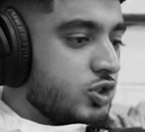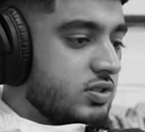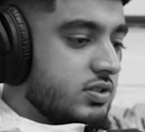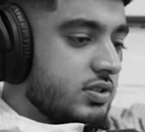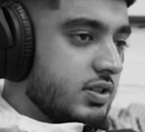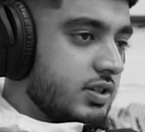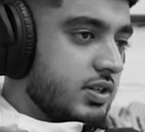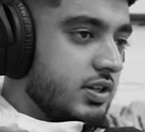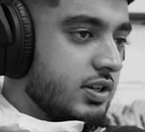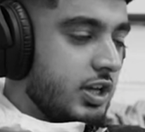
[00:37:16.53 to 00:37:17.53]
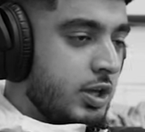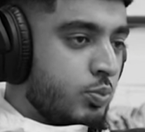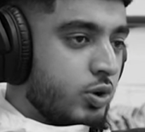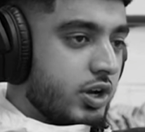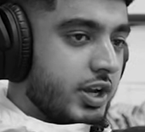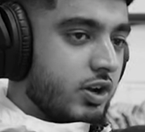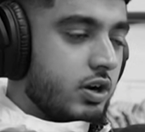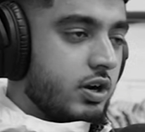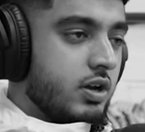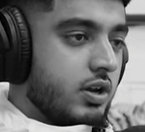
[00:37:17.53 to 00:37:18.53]
Just keep working
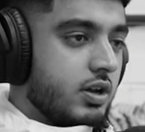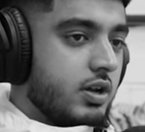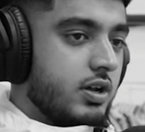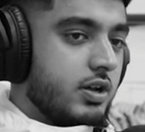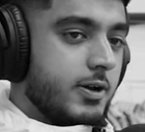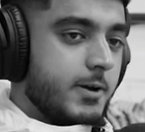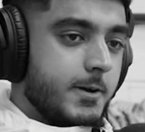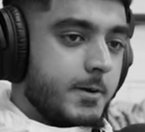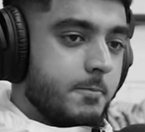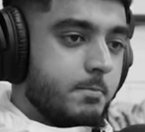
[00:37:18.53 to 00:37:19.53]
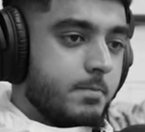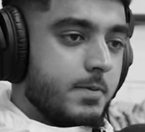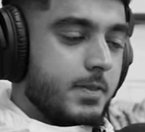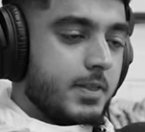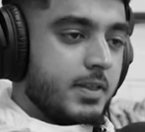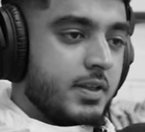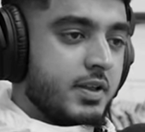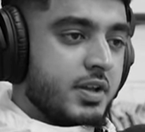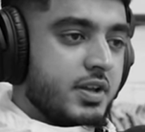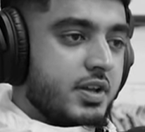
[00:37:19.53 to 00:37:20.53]
hard.
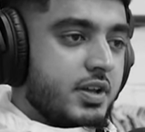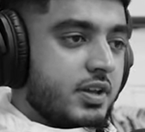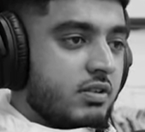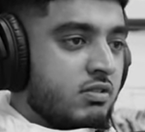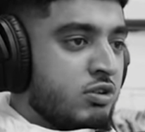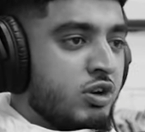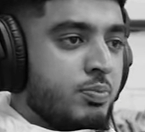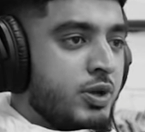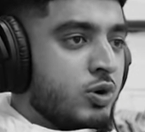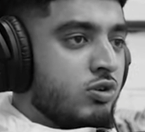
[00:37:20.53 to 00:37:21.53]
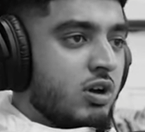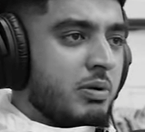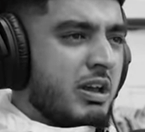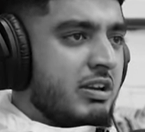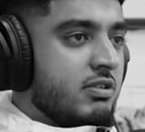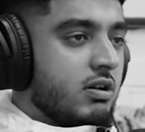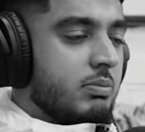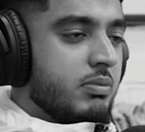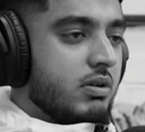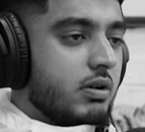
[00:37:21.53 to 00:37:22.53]
You can be your time
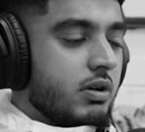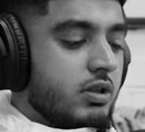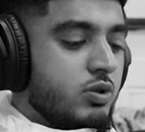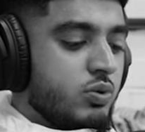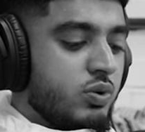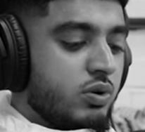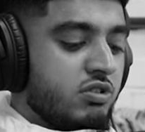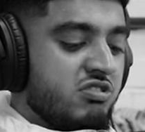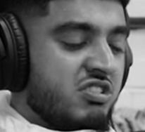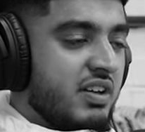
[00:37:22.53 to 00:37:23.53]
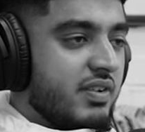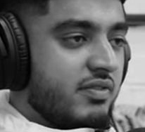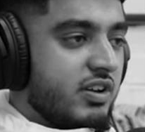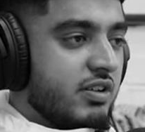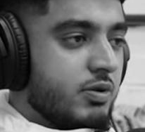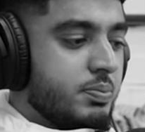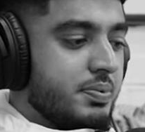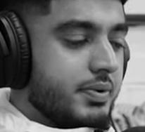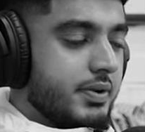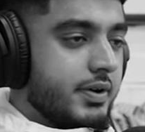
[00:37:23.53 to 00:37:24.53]
anytime. You never ever give up.
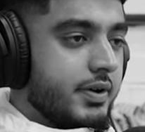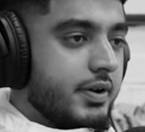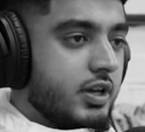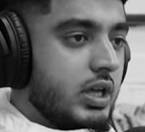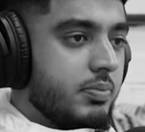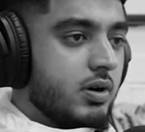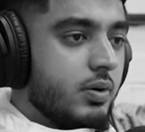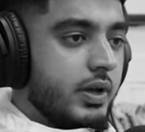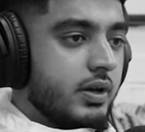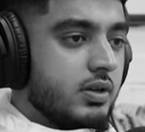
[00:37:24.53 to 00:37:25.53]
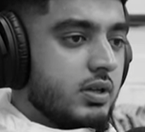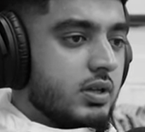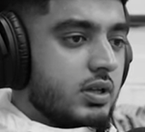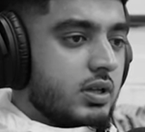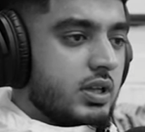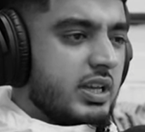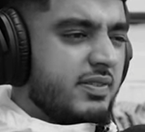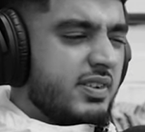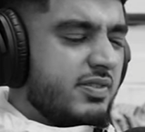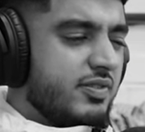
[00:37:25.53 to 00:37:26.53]
Keep going.
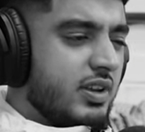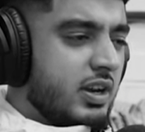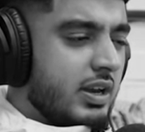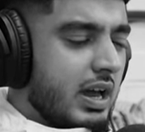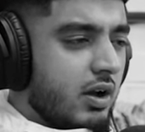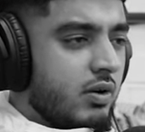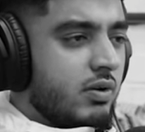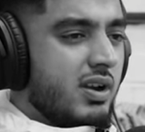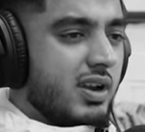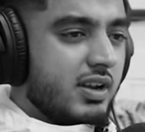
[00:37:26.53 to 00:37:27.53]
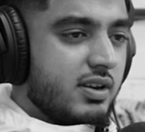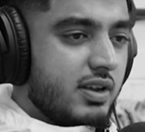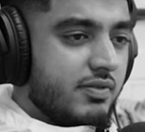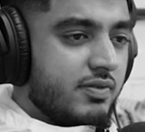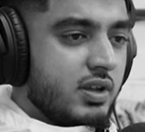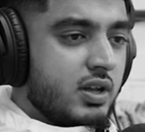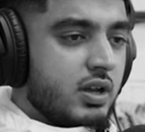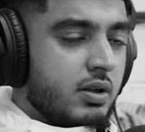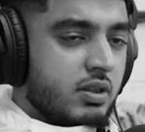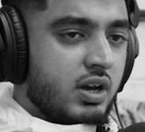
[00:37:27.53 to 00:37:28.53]
Even if you're feeling down, negative,
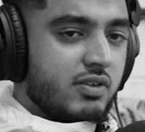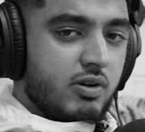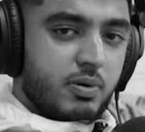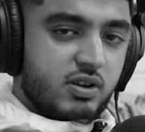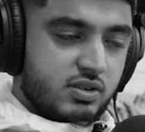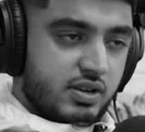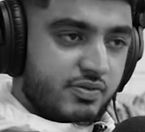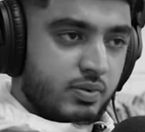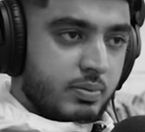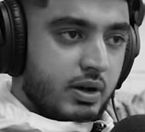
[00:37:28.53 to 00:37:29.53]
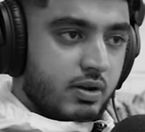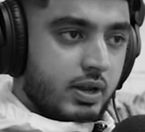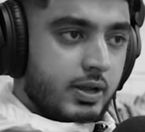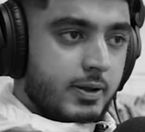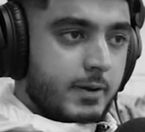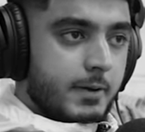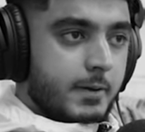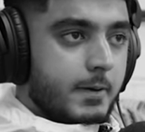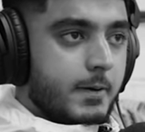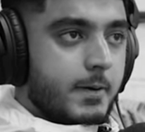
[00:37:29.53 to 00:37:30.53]
think of a positive about it.
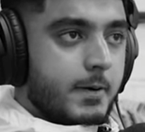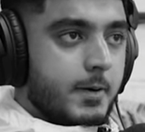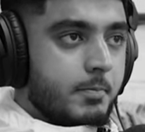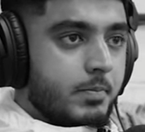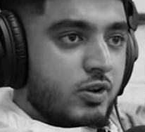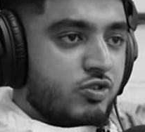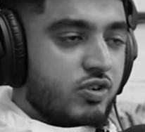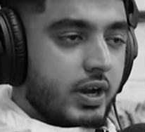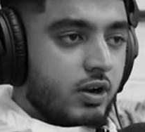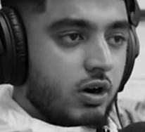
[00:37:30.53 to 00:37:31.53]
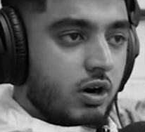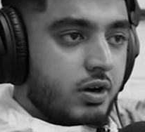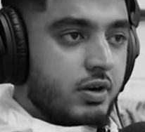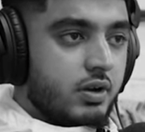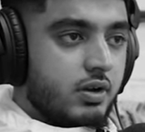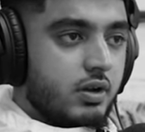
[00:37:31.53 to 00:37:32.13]
Train hard.